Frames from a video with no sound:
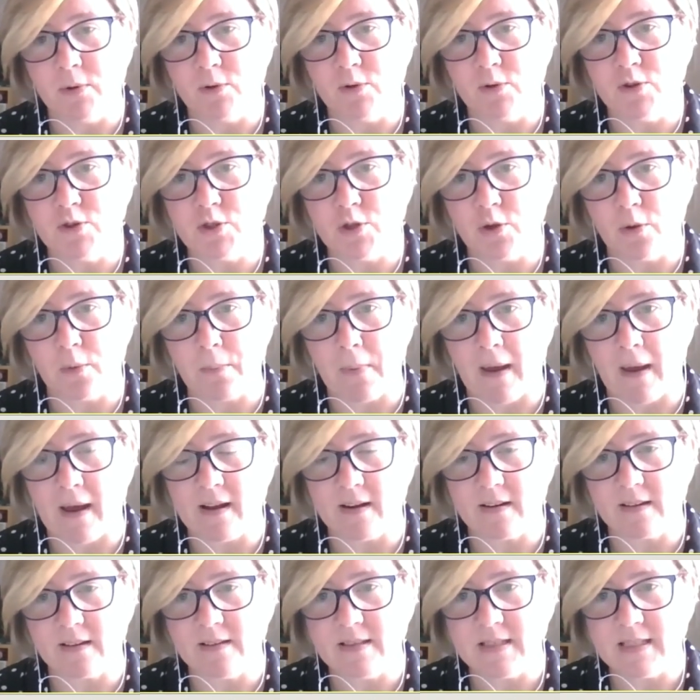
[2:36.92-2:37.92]
who took
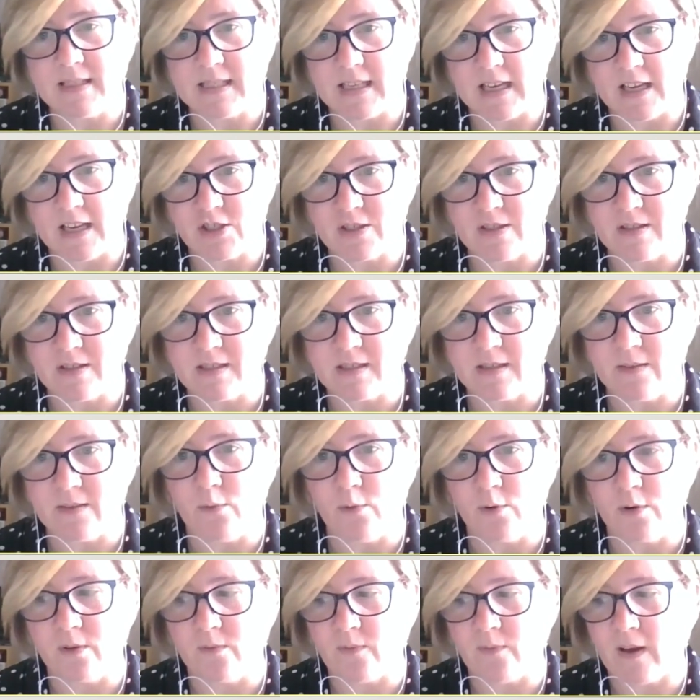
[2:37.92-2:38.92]
part in the sessions in
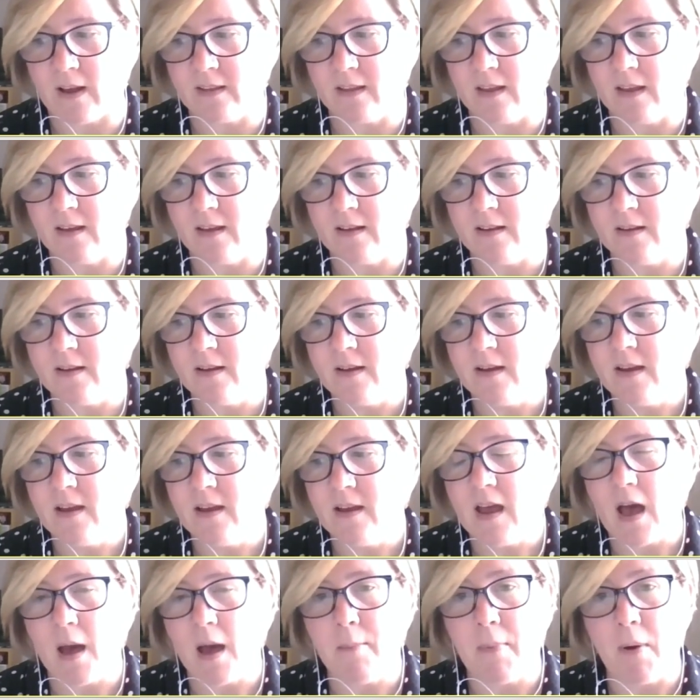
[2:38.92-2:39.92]
Forth Valley
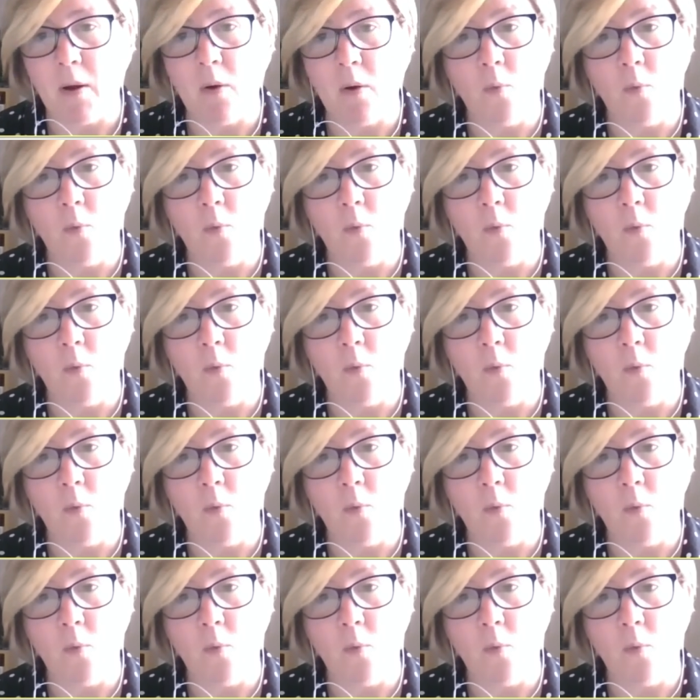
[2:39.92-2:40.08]
about